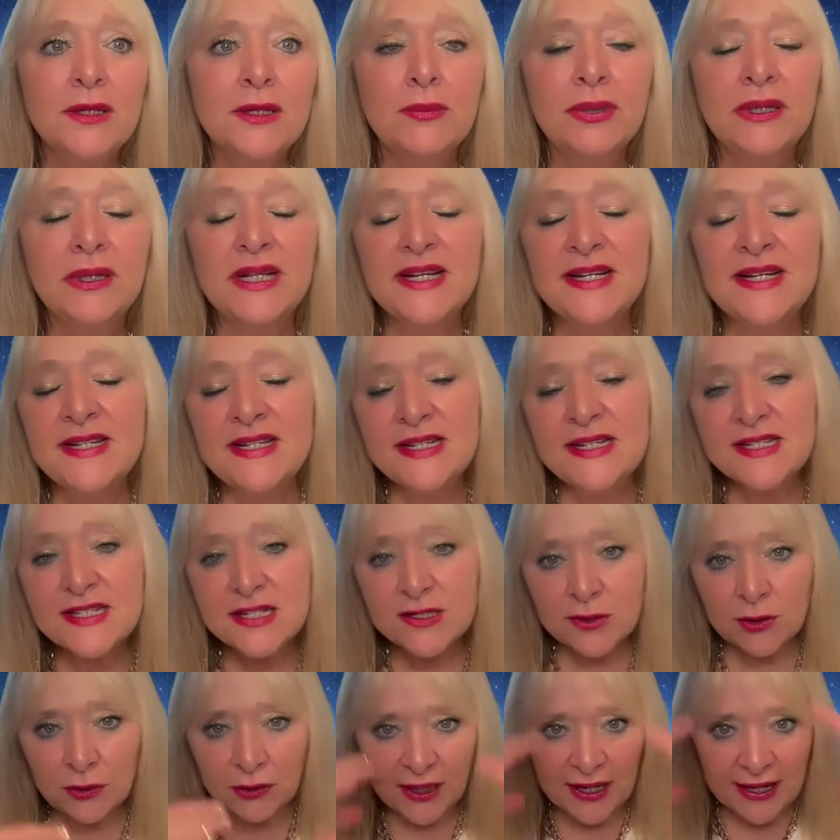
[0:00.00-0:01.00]
Please
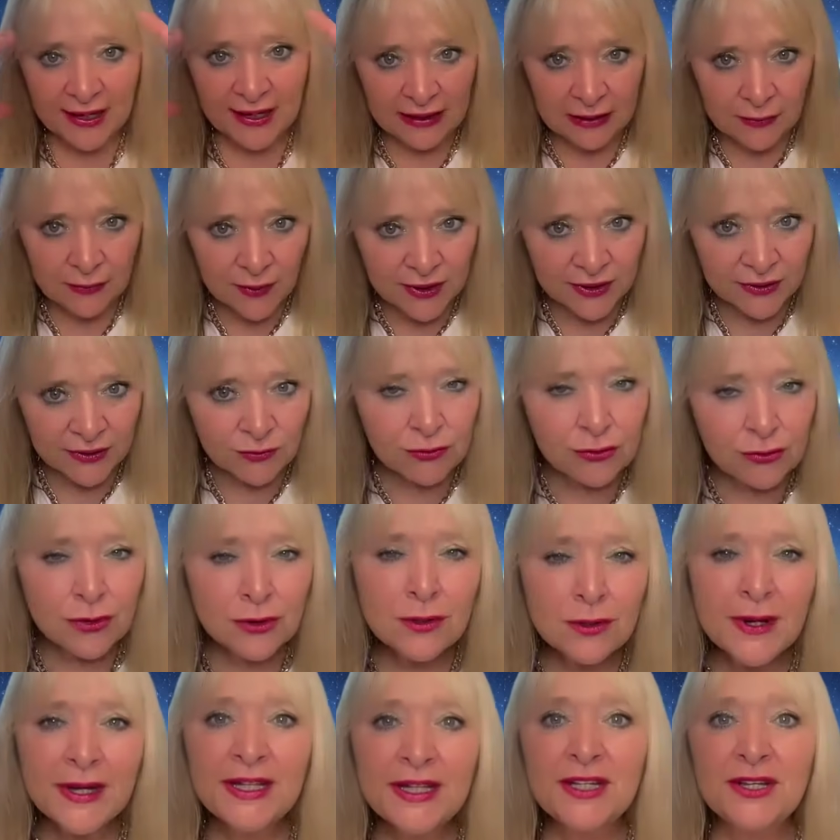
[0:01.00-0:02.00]
don't let anyone
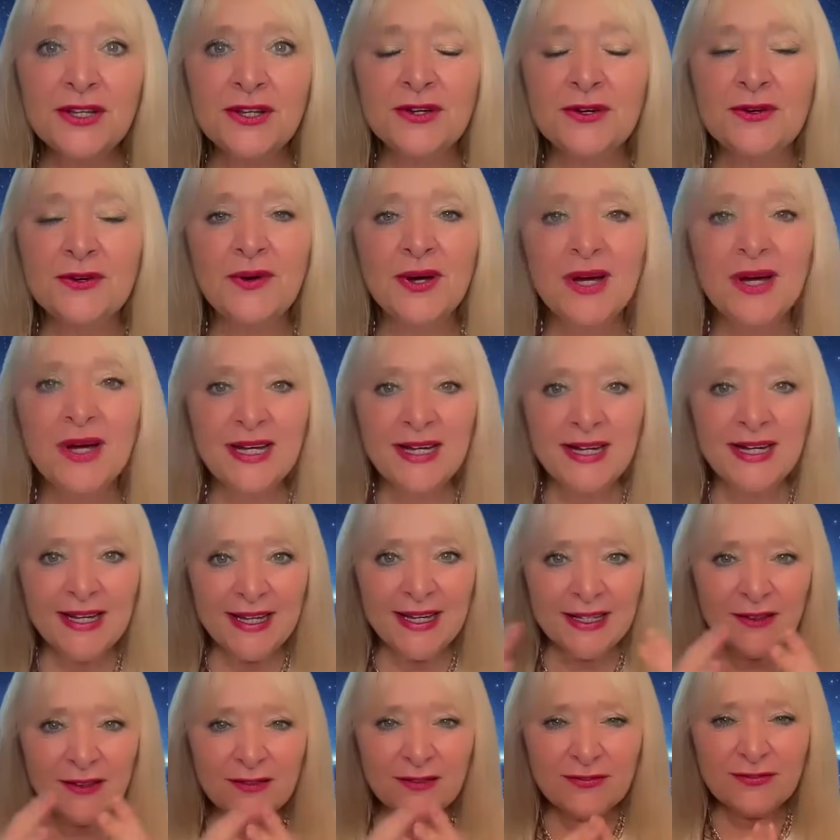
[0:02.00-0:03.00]
ruin you,
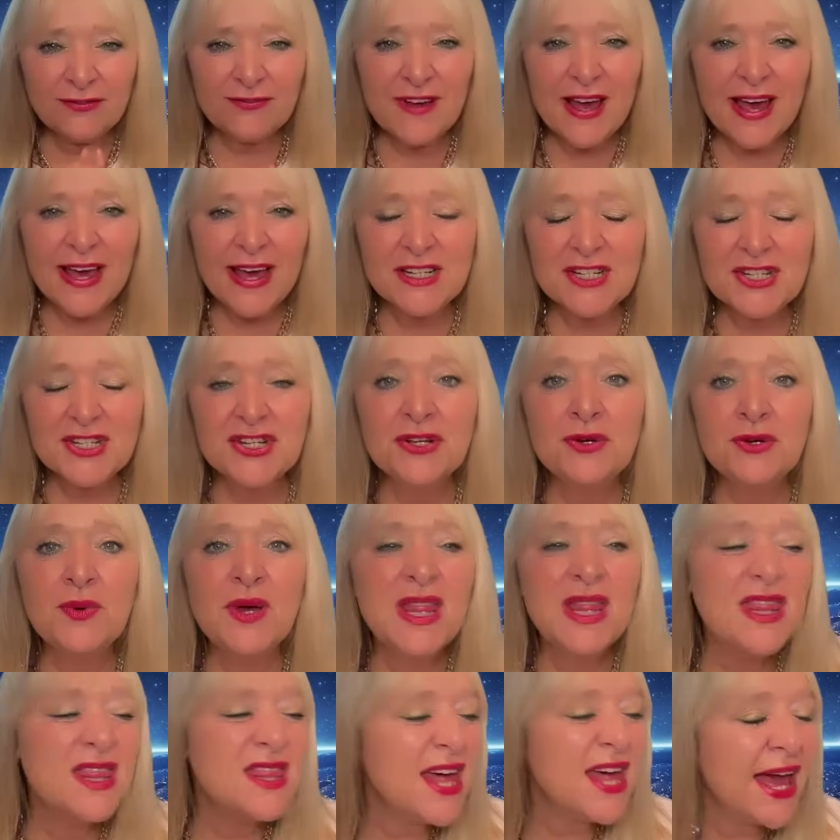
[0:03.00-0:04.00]
infect you
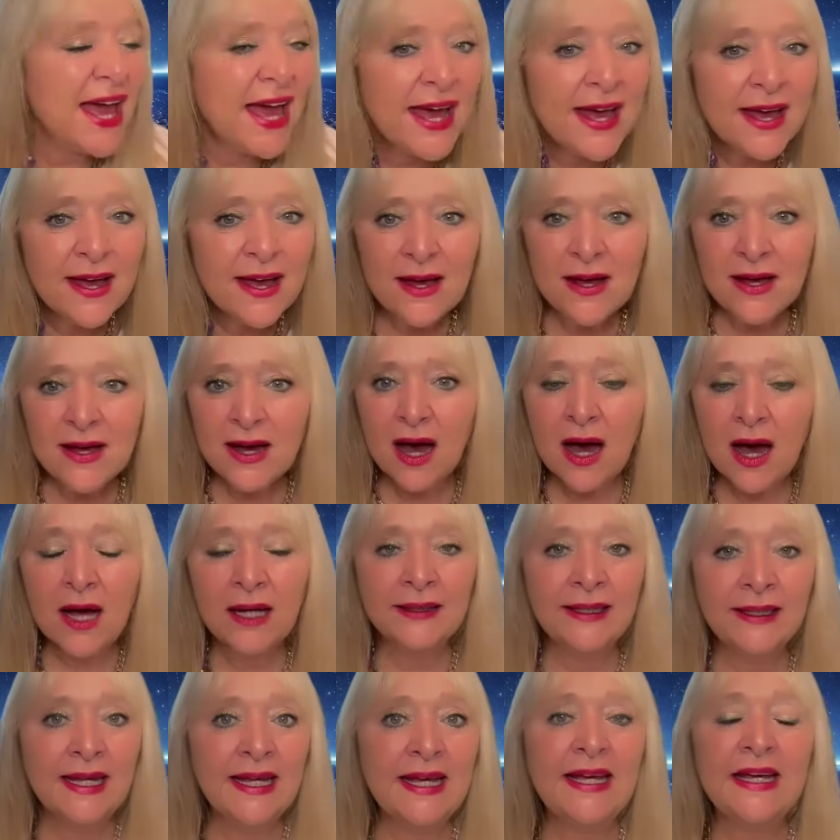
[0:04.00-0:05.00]
with their
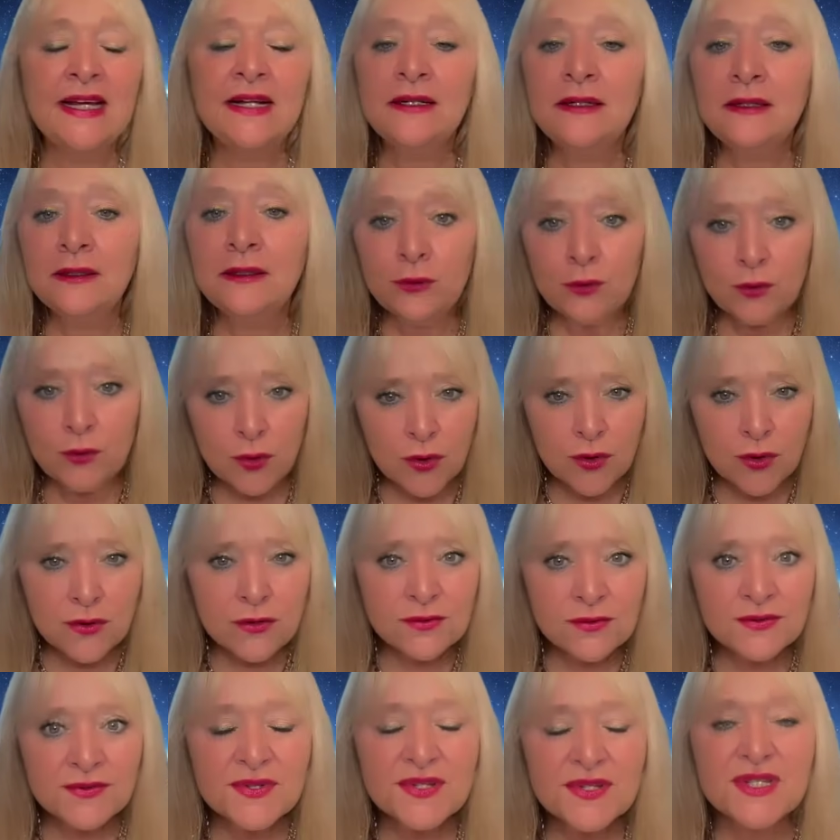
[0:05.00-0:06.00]
unhealed
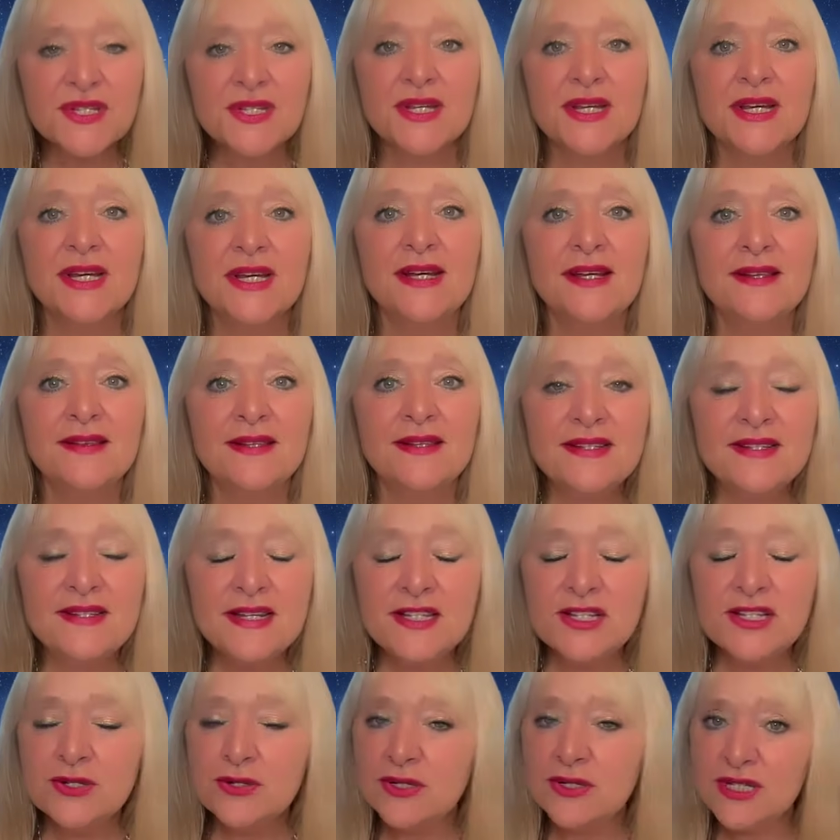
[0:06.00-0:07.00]
wounds. This
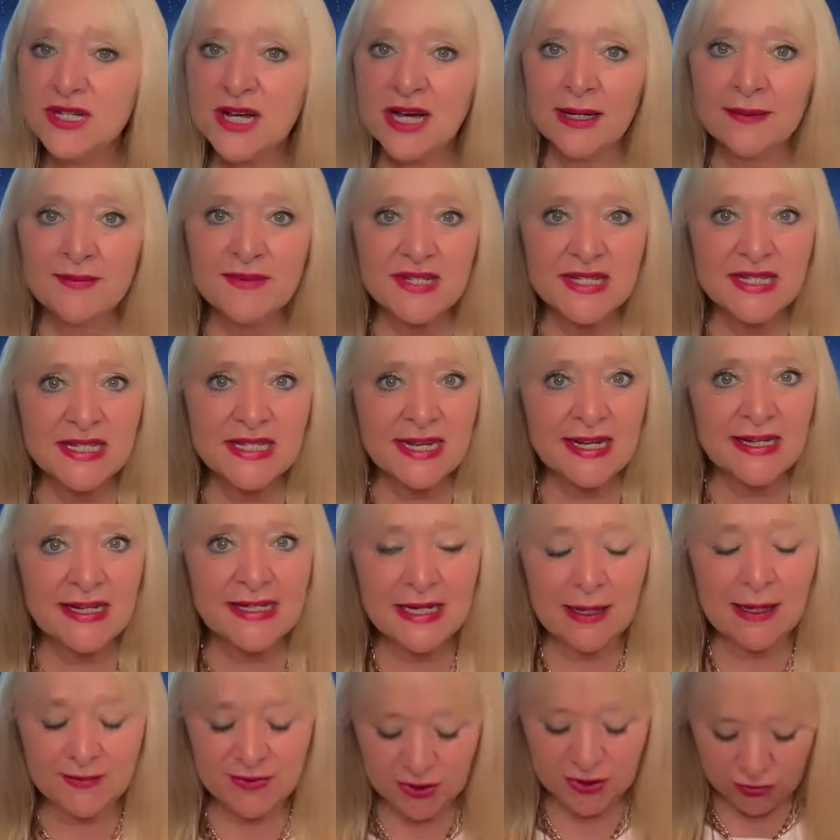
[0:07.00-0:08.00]
is your time to stand
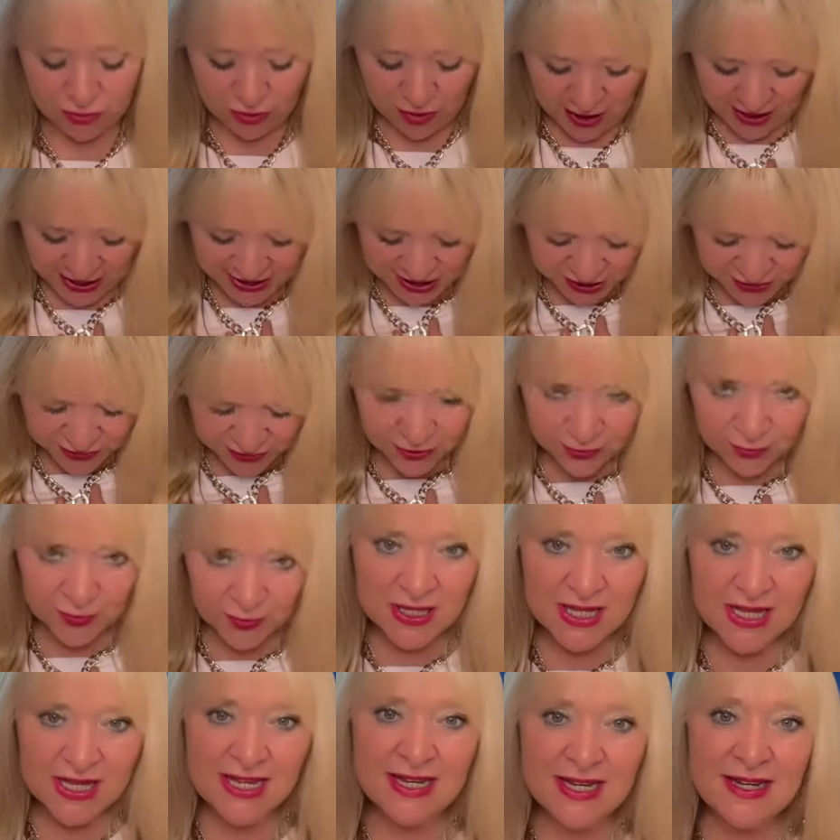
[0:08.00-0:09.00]
up, to rise from
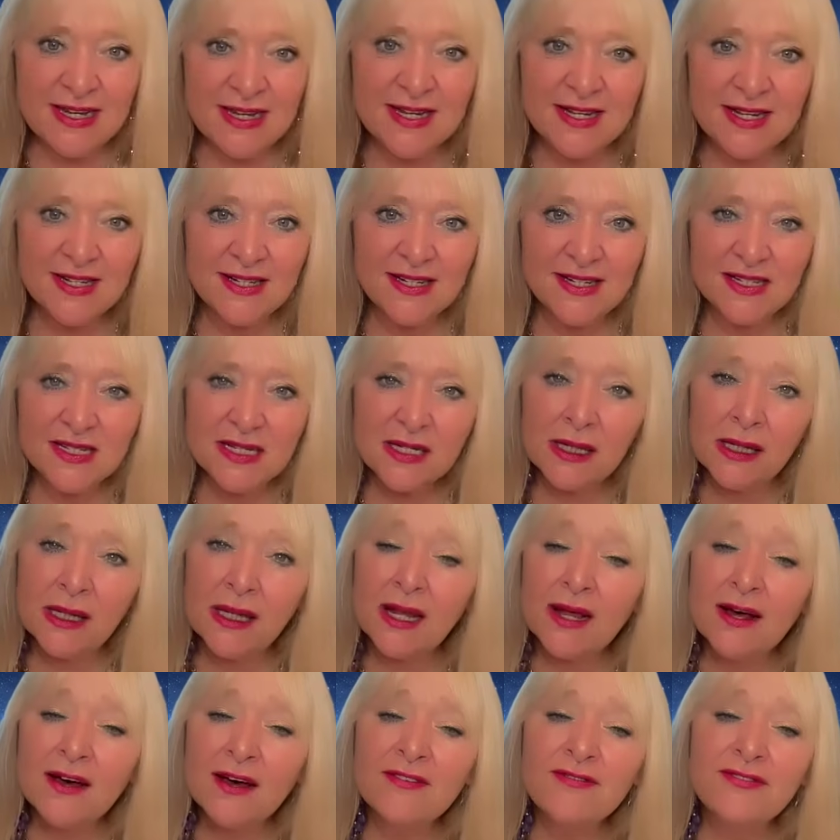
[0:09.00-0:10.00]
within, to
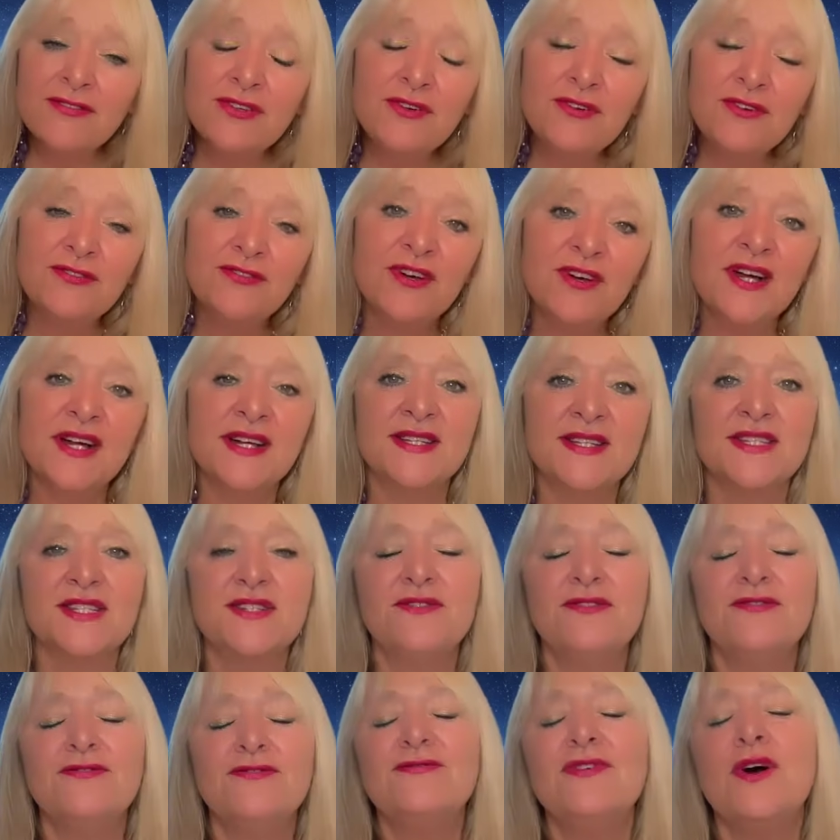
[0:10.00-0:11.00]
love you first,
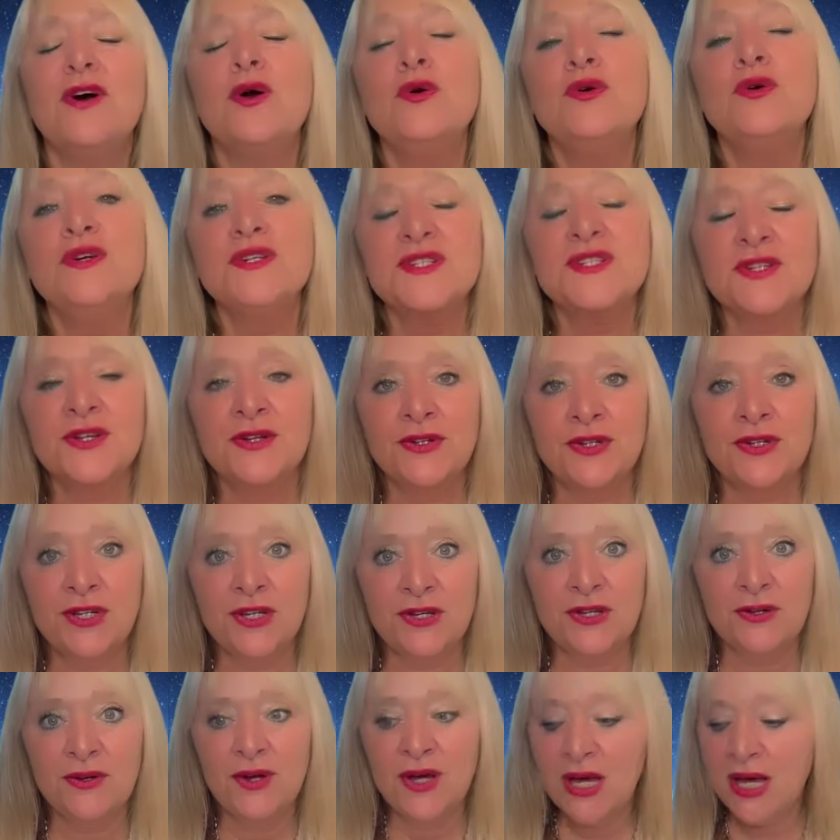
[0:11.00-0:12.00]
to focus on
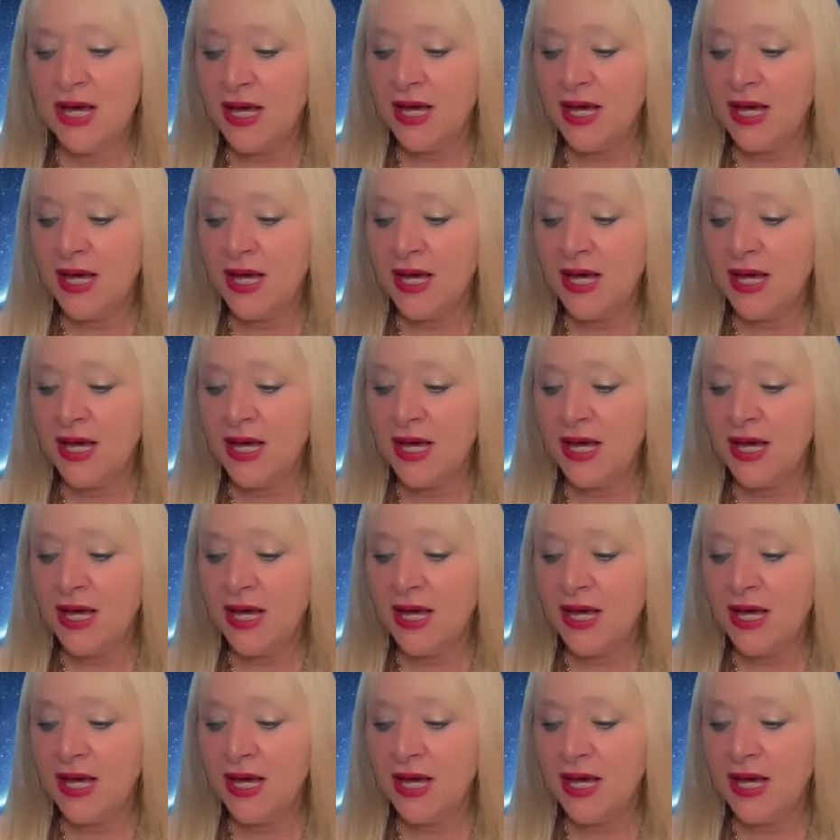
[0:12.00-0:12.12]
you.